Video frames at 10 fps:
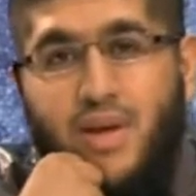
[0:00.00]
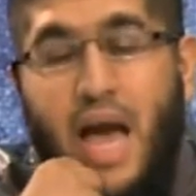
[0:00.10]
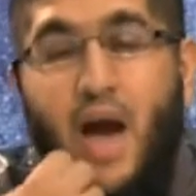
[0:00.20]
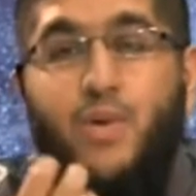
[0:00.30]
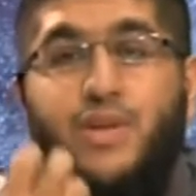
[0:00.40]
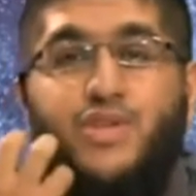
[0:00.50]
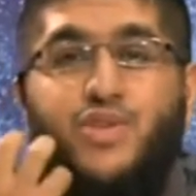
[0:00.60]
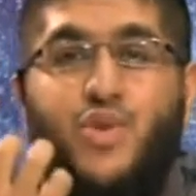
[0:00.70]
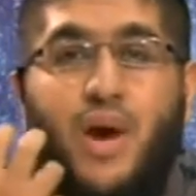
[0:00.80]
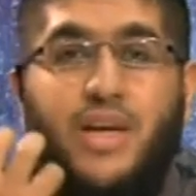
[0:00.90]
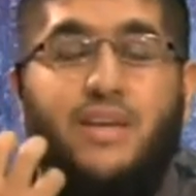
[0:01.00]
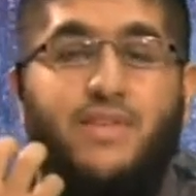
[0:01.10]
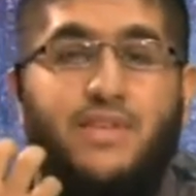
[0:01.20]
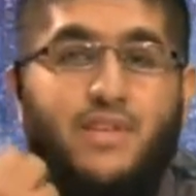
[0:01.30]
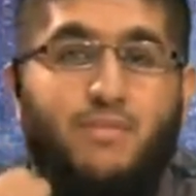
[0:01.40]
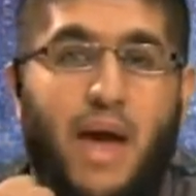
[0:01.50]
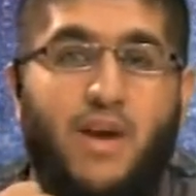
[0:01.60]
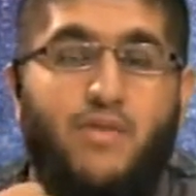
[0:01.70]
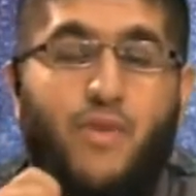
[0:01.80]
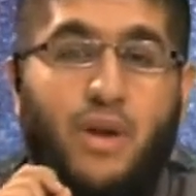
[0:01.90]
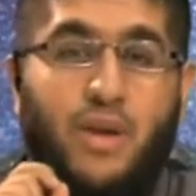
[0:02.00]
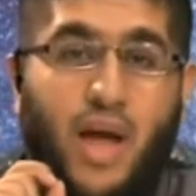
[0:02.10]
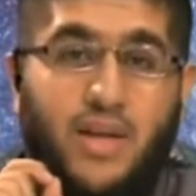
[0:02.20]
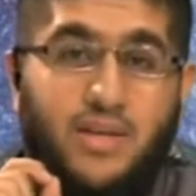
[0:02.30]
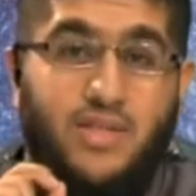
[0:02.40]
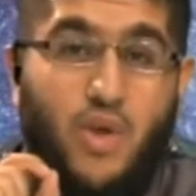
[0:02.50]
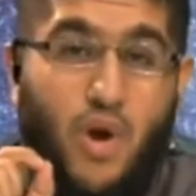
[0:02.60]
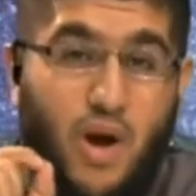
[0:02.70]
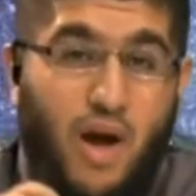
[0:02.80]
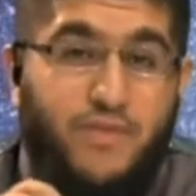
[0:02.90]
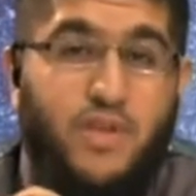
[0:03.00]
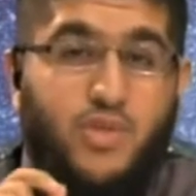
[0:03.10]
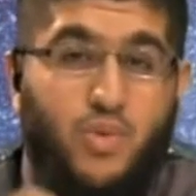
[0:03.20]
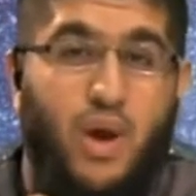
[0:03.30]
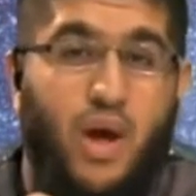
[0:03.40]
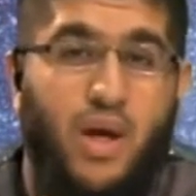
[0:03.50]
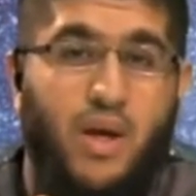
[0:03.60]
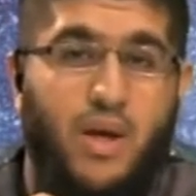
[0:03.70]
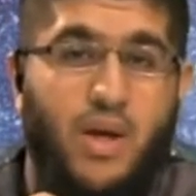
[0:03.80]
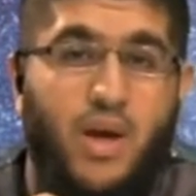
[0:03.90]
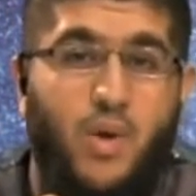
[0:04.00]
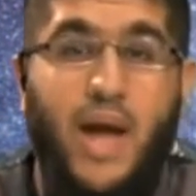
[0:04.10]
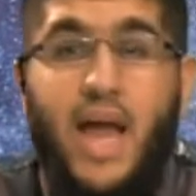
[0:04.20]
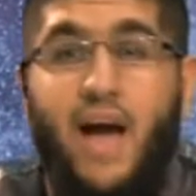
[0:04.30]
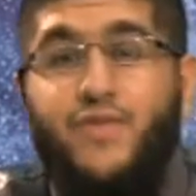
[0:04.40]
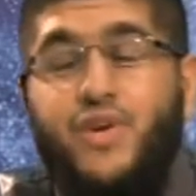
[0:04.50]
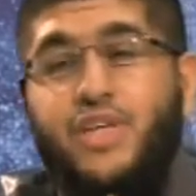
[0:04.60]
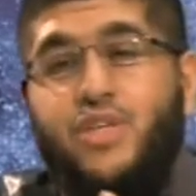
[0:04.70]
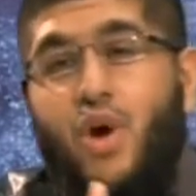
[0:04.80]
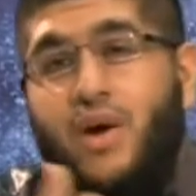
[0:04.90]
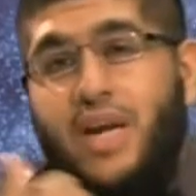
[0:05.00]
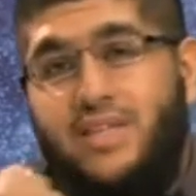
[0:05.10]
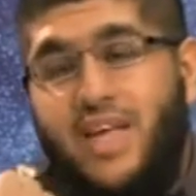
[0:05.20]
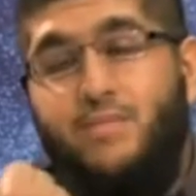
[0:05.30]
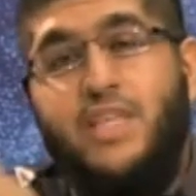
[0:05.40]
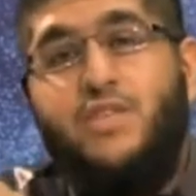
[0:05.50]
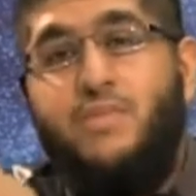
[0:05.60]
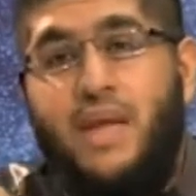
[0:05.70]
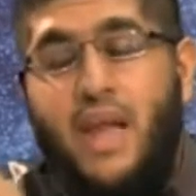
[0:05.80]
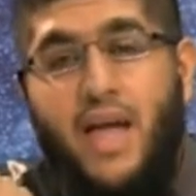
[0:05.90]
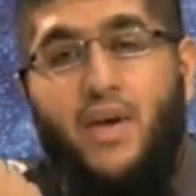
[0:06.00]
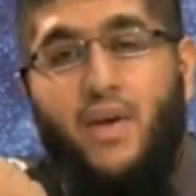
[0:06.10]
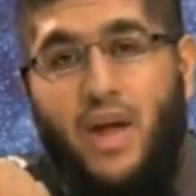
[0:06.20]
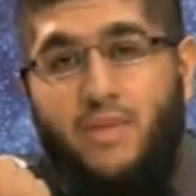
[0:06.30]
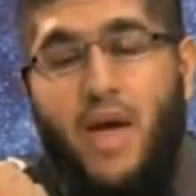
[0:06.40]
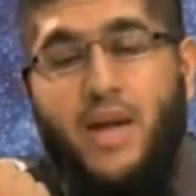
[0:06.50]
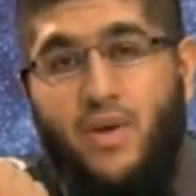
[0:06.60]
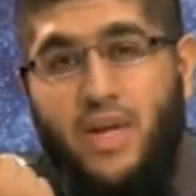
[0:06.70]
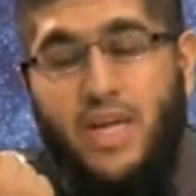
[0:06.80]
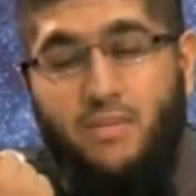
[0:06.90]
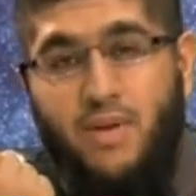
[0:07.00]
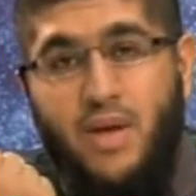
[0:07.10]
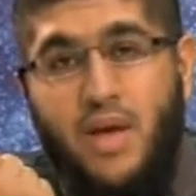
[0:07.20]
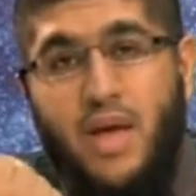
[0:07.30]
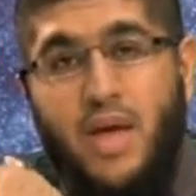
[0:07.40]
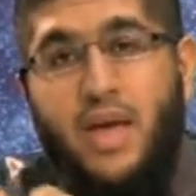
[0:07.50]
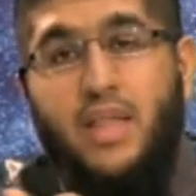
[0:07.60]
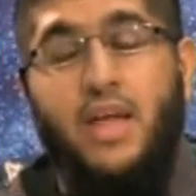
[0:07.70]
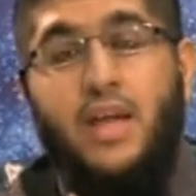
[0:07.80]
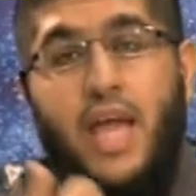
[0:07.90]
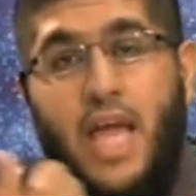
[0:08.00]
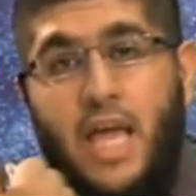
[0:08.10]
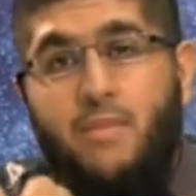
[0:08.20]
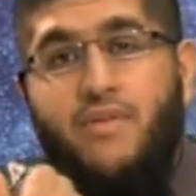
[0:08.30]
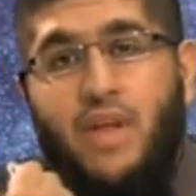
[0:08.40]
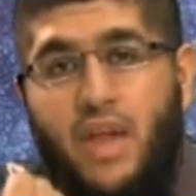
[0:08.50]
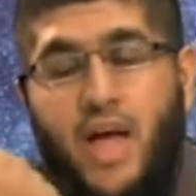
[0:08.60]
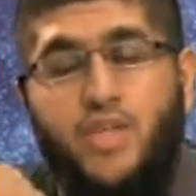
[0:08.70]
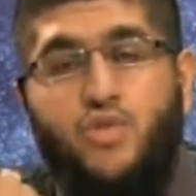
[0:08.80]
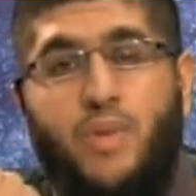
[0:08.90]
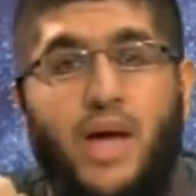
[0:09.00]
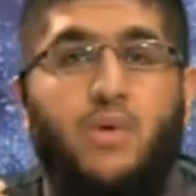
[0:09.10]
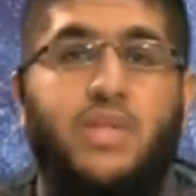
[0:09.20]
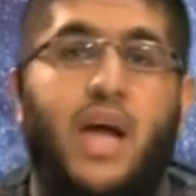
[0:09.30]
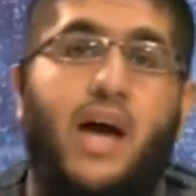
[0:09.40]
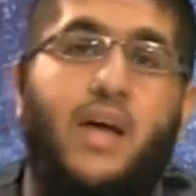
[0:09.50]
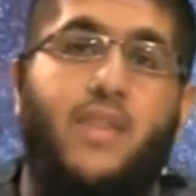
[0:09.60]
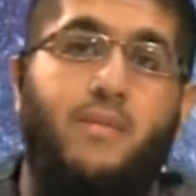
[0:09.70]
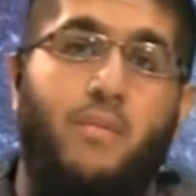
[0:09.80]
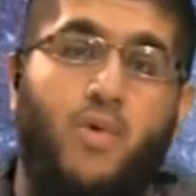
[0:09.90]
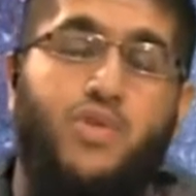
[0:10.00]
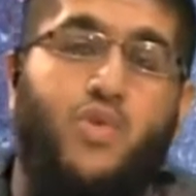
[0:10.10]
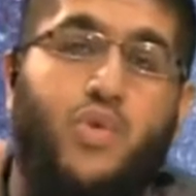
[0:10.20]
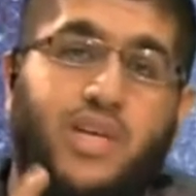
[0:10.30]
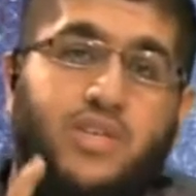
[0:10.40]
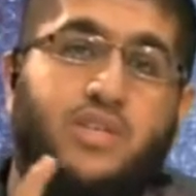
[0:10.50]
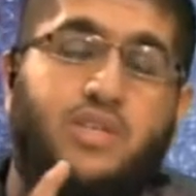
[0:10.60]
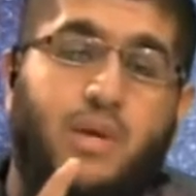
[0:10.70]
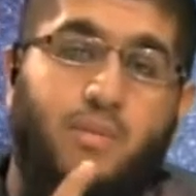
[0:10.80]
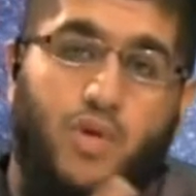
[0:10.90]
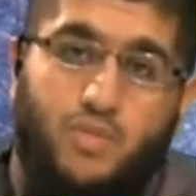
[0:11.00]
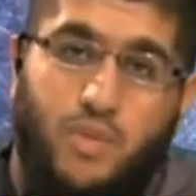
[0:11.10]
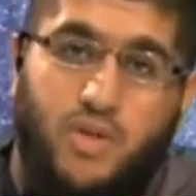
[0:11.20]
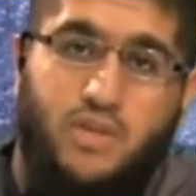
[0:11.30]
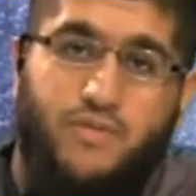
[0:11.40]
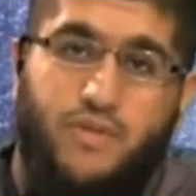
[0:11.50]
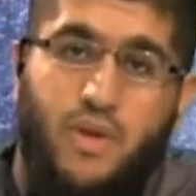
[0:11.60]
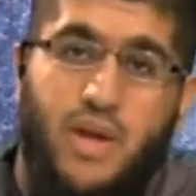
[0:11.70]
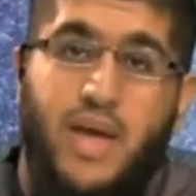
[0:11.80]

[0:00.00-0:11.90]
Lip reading: How destructive is this matter for Allah to start off the surah right after He's already said, Bismillah ar-Rahman ar-Rahim, in the name of Allah subhanahu wa ta'ala, the most gracious, the most merciful.